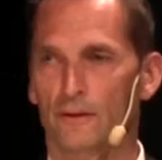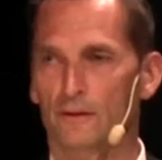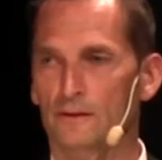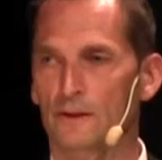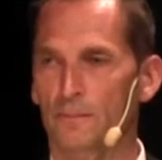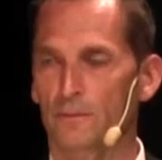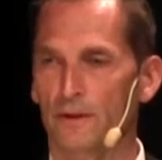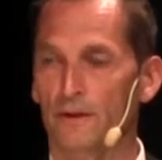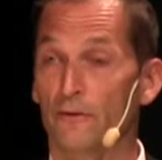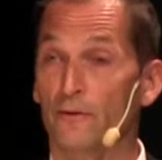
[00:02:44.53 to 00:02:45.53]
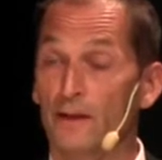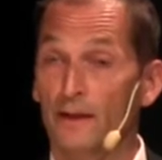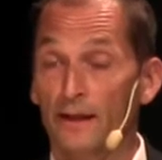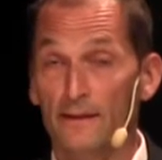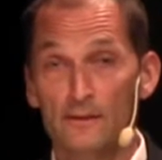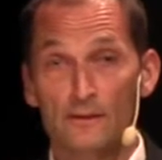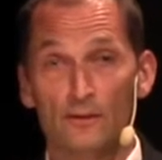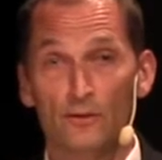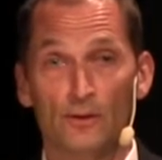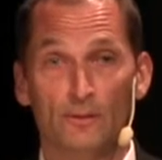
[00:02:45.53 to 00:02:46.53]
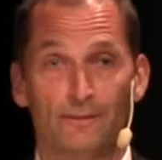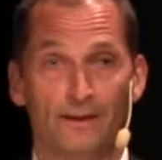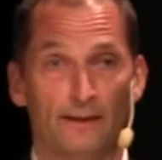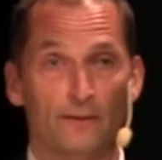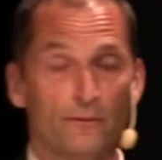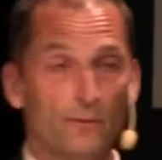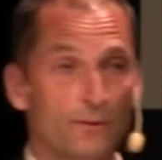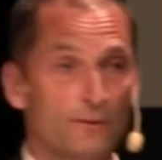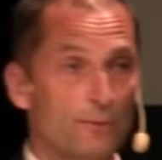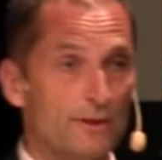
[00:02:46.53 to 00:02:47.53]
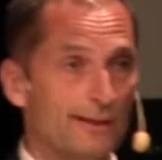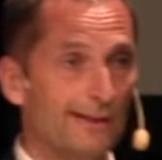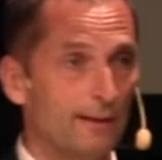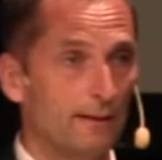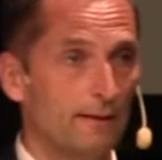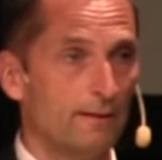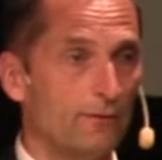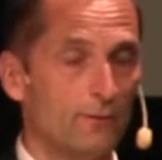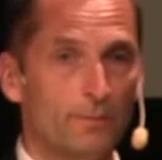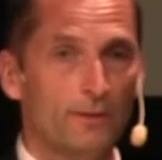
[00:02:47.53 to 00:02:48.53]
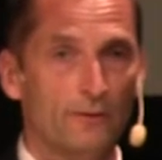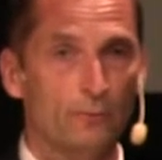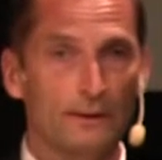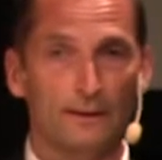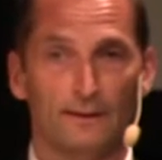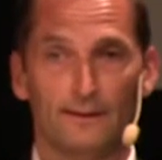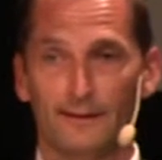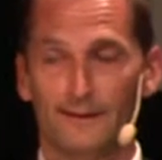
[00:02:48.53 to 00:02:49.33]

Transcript: the last couple of years. And this is not only valid for the recycling industry, but as well